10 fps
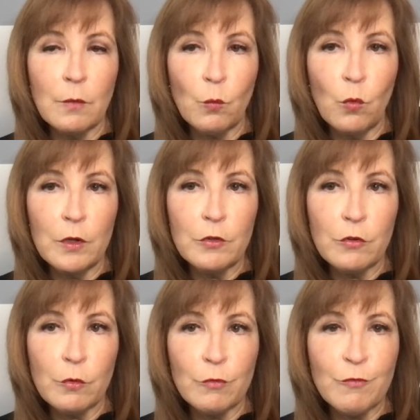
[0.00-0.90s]

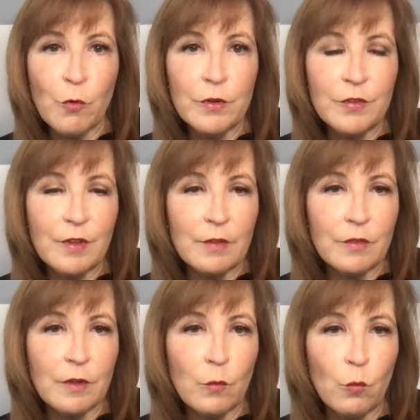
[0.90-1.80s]

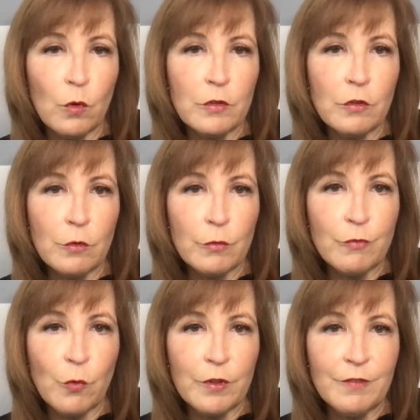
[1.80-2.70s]
€1.40 and
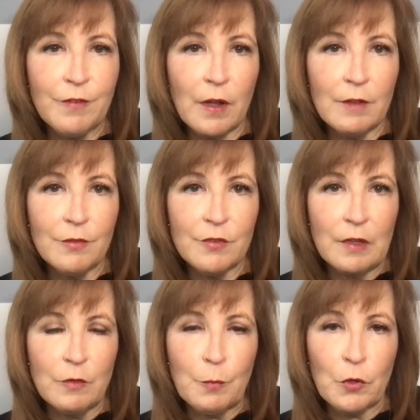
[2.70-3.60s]

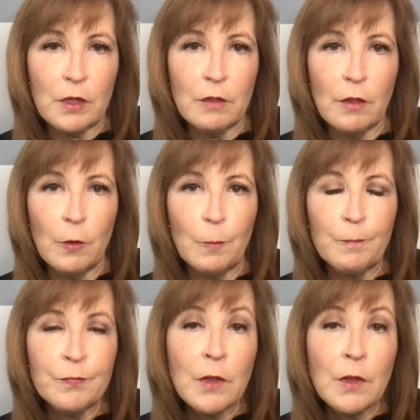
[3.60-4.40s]
€1.45 per kilo.